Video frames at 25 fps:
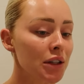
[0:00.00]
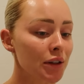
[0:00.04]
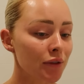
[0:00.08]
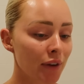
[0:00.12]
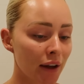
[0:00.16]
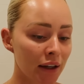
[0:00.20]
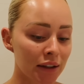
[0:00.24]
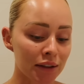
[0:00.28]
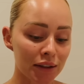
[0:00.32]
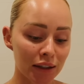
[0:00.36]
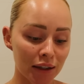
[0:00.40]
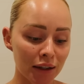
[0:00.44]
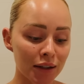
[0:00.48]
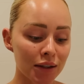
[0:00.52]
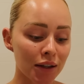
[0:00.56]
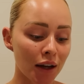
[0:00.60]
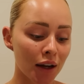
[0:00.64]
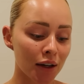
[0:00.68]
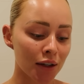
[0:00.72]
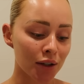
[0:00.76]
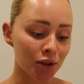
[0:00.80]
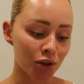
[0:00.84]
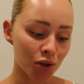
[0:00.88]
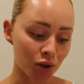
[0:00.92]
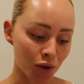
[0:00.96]
The event did
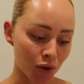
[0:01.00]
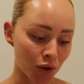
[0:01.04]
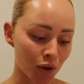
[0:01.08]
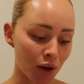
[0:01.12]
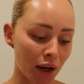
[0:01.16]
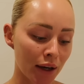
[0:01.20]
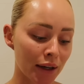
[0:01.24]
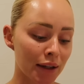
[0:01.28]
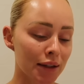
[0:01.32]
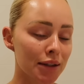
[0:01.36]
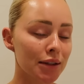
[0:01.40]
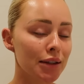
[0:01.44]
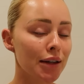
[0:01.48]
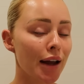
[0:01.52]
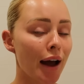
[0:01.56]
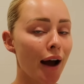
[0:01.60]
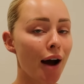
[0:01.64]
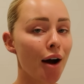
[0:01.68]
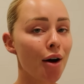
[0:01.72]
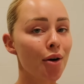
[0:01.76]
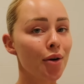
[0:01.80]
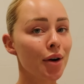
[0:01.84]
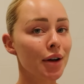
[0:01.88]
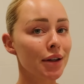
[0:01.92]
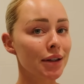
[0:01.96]
start at 2 and it's
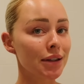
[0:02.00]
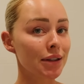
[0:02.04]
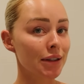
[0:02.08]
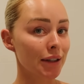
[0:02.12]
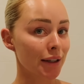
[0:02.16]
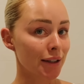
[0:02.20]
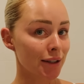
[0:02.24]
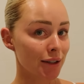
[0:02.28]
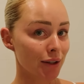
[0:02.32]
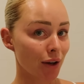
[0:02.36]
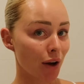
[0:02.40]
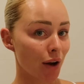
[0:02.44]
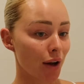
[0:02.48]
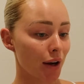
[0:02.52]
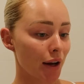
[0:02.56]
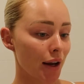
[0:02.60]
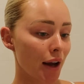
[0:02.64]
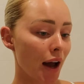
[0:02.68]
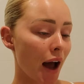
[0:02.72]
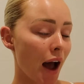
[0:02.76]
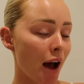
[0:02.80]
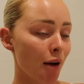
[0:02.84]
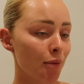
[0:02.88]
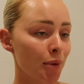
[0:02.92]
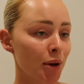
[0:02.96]
now
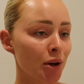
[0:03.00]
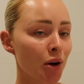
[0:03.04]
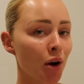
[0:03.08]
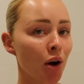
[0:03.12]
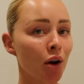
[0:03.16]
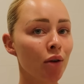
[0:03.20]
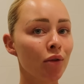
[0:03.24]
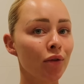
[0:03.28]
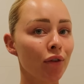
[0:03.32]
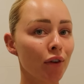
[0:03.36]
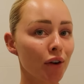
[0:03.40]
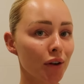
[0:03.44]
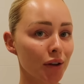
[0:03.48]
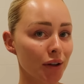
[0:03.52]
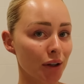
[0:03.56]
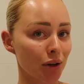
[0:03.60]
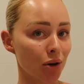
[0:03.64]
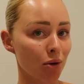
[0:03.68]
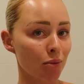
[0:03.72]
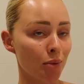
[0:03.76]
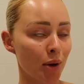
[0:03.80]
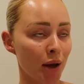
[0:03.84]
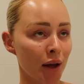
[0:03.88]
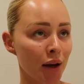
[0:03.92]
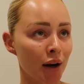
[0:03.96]
6:30. I have been home for a
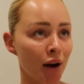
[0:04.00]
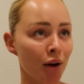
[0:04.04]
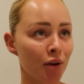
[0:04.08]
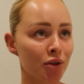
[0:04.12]
little bit.